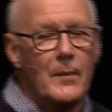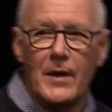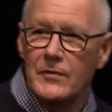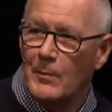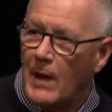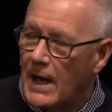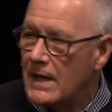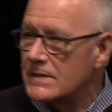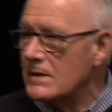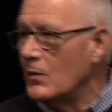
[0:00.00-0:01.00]
their about their
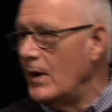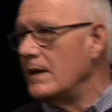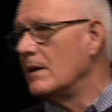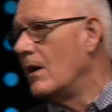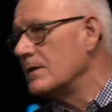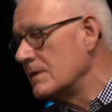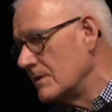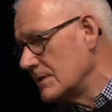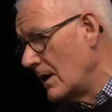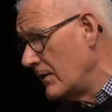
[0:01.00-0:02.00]
bodies their weight loss
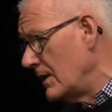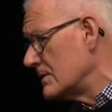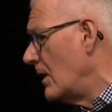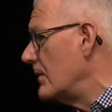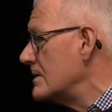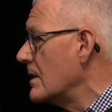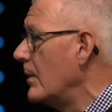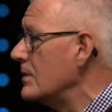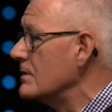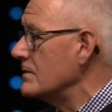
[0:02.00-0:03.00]
and those kind of things all these
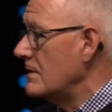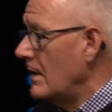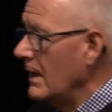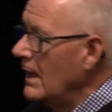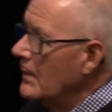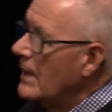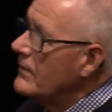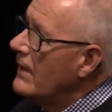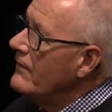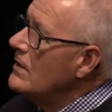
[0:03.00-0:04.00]
commercials there but
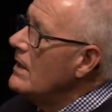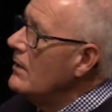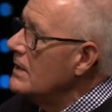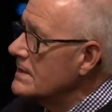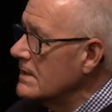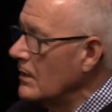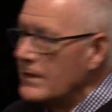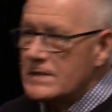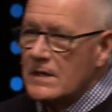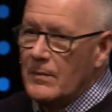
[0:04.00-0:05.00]
have you ever noticed that
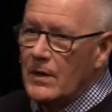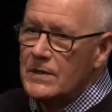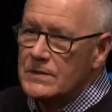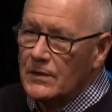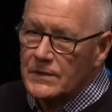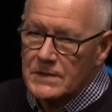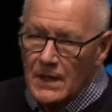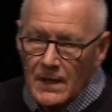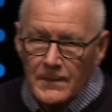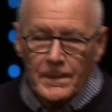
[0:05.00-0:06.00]
on these commercials
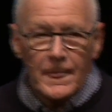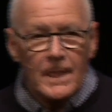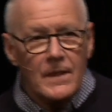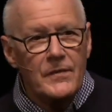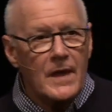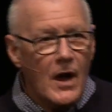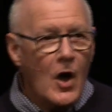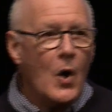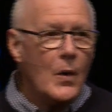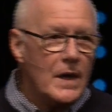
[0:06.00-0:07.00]
that they
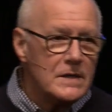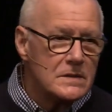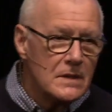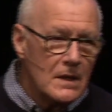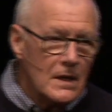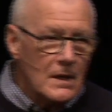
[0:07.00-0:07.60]
always